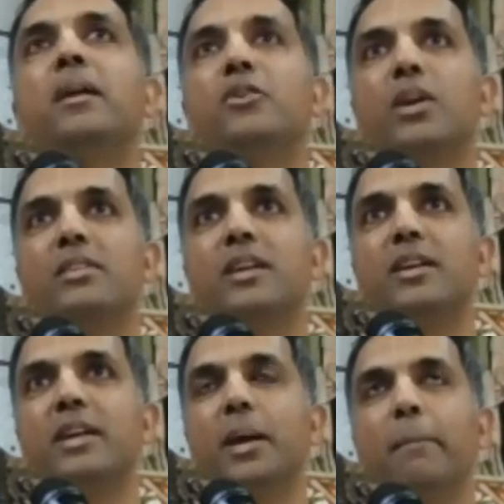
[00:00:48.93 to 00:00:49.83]
Now
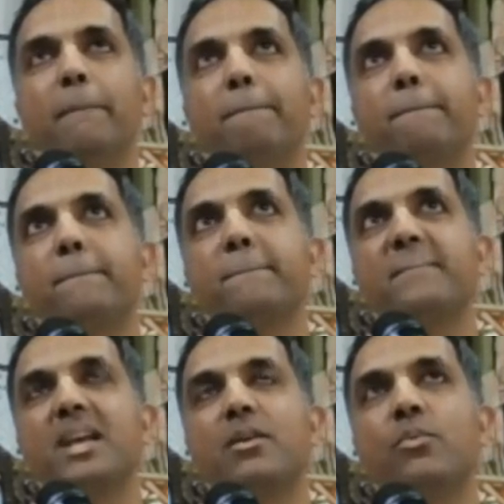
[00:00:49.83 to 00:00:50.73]
Radharani,
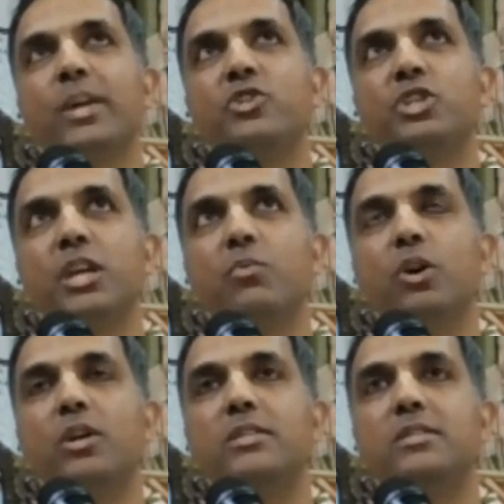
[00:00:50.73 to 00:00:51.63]
when she
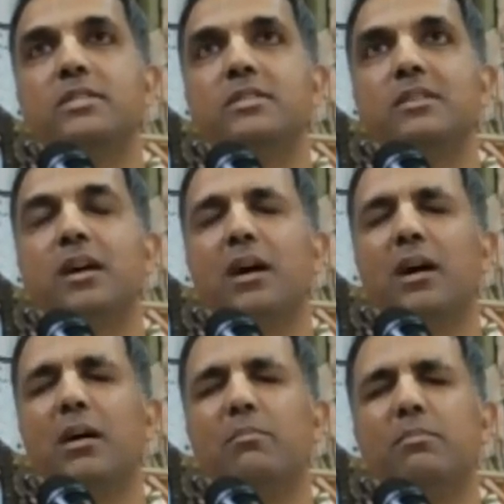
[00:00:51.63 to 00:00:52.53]
was
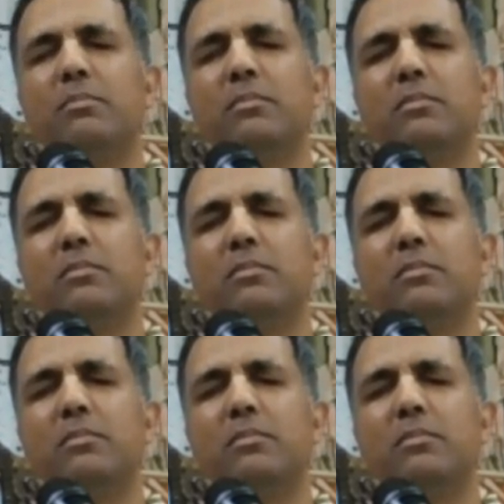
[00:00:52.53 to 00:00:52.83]
uh,